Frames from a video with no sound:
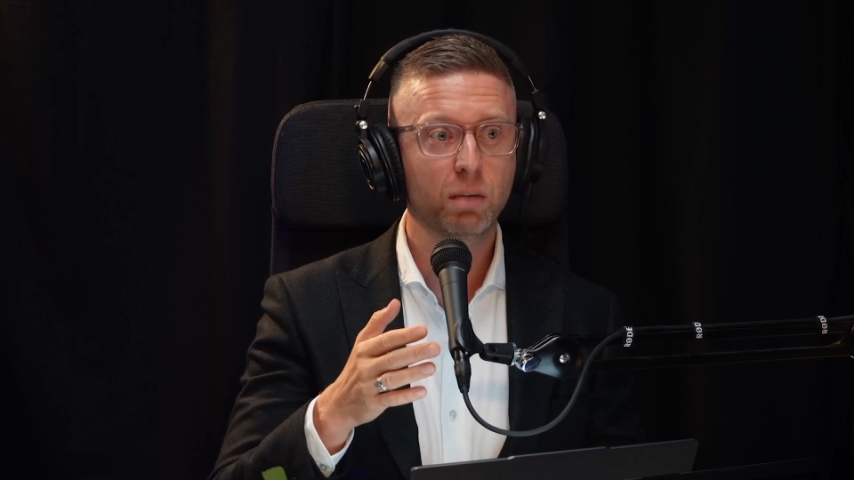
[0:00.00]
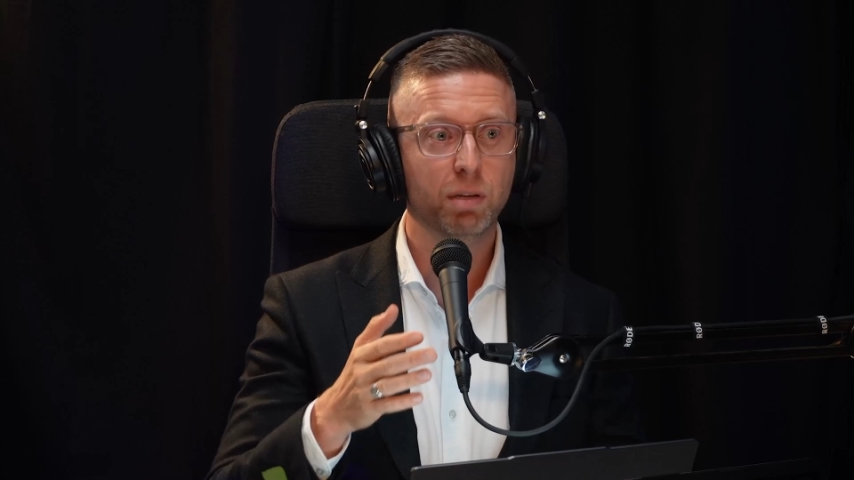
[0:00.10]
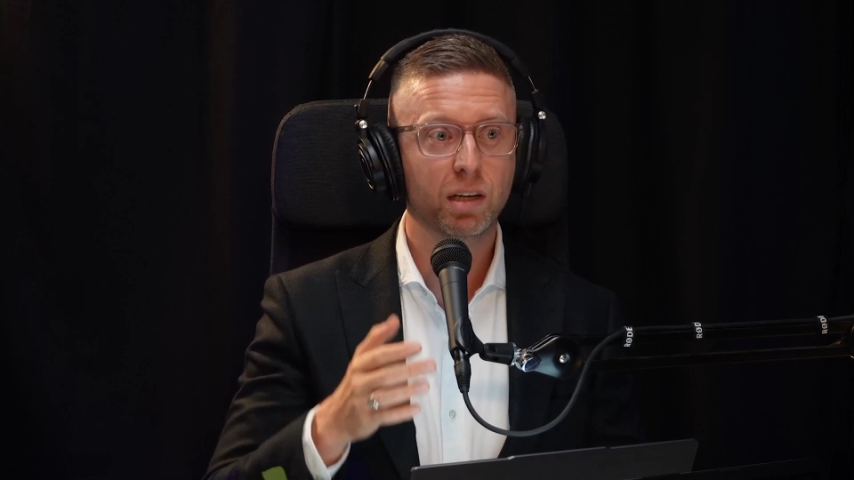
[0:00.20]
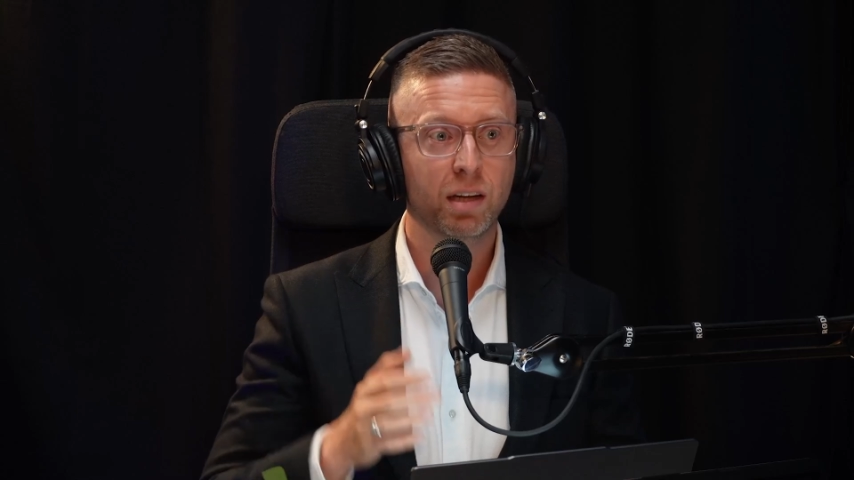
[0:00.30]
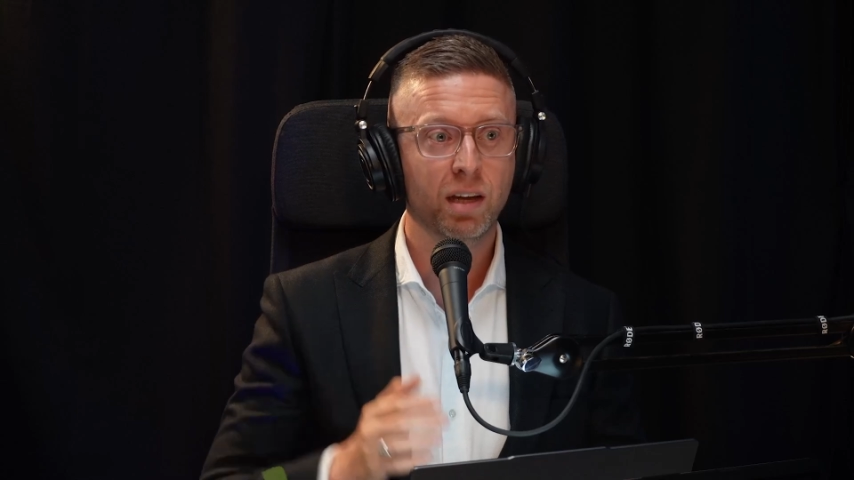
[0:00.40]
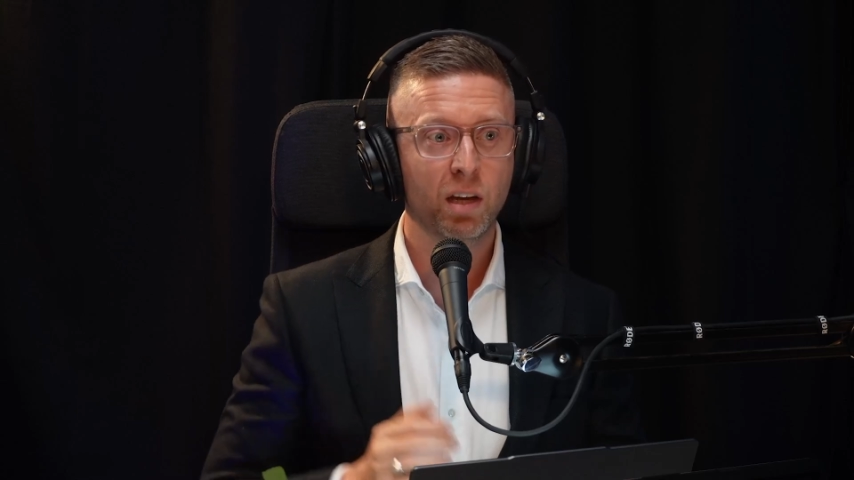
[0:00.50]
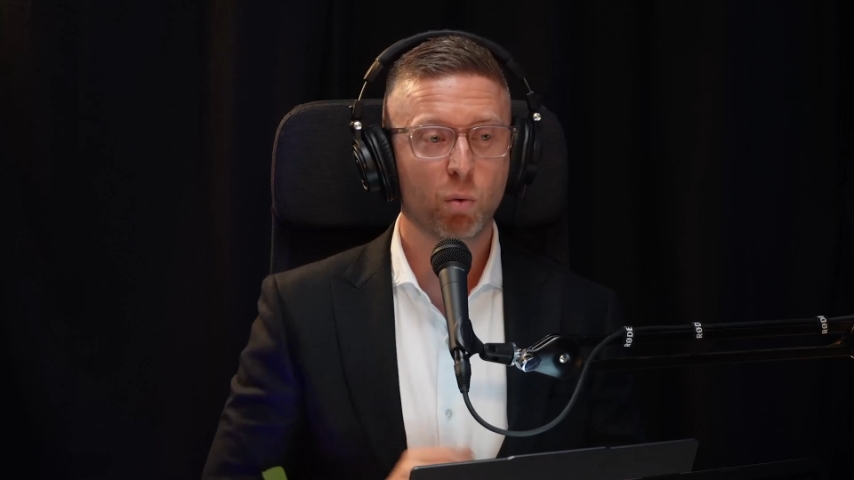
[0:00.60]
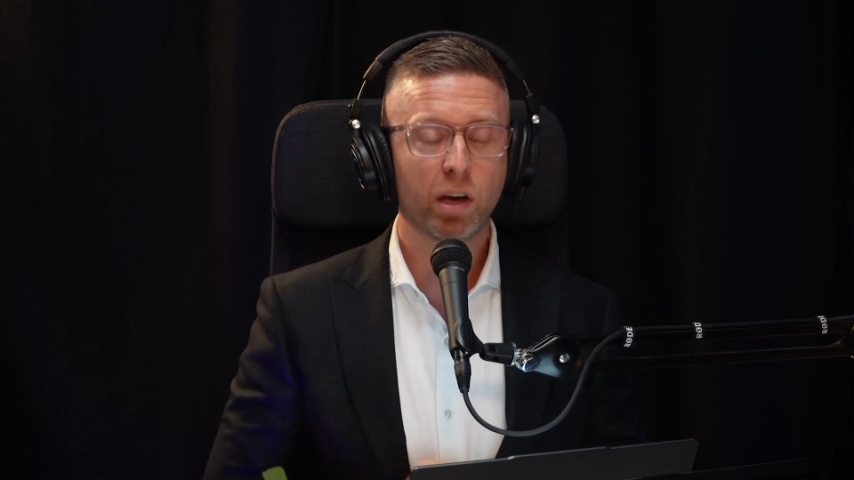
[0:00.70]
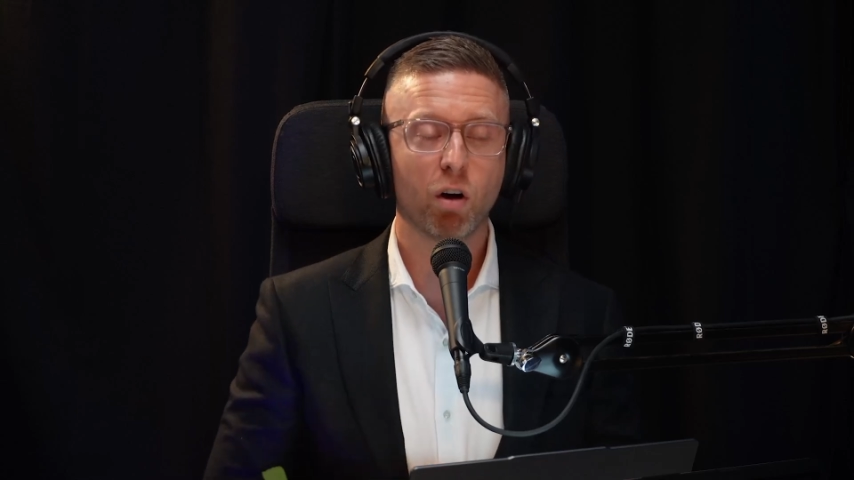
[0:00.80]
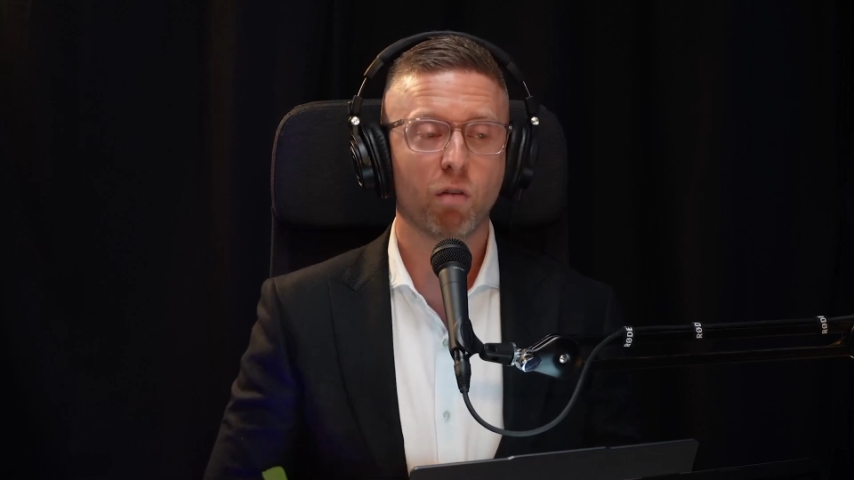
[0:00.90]
But
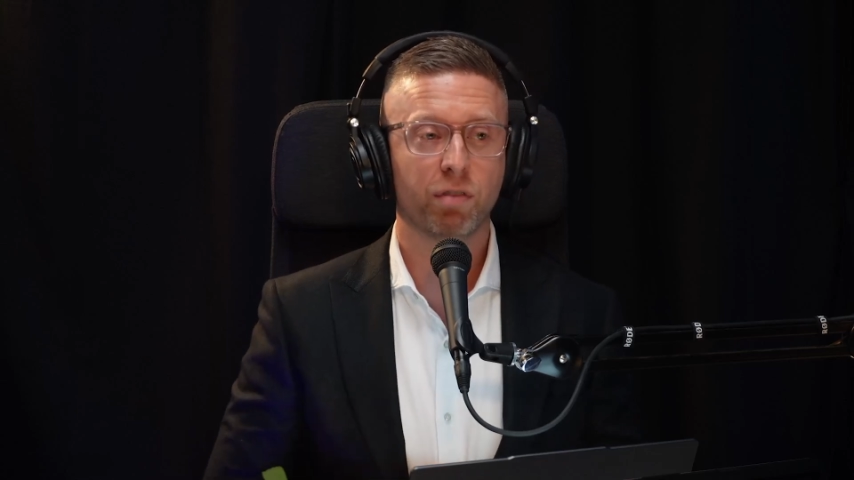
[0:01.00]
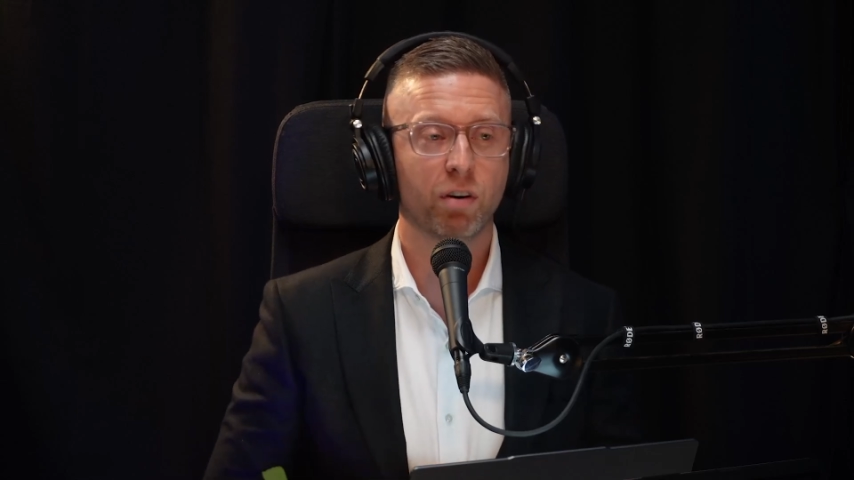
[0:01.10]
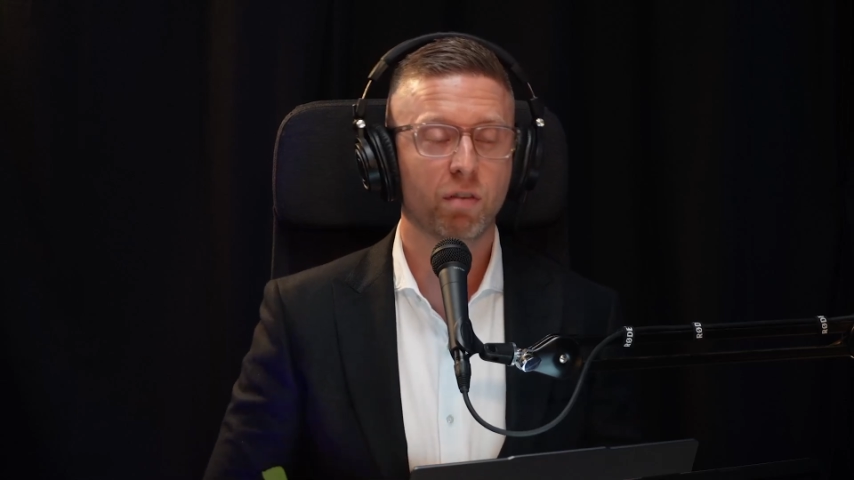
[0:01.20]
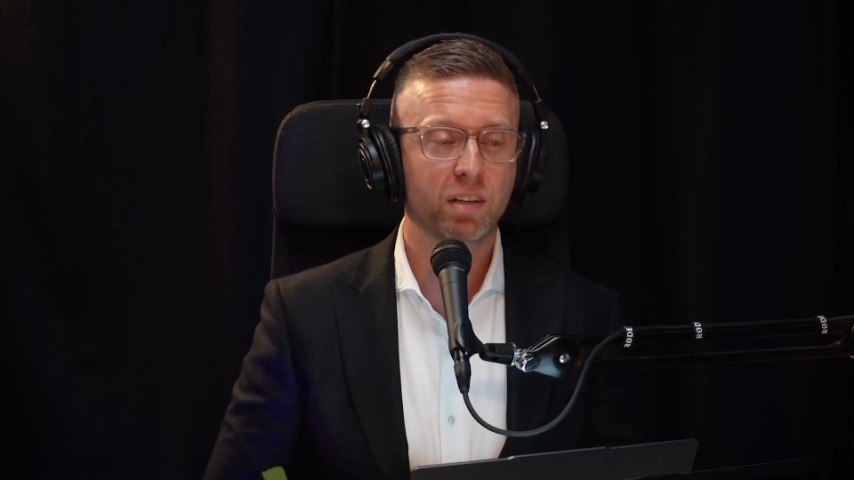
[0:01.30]
we're confident of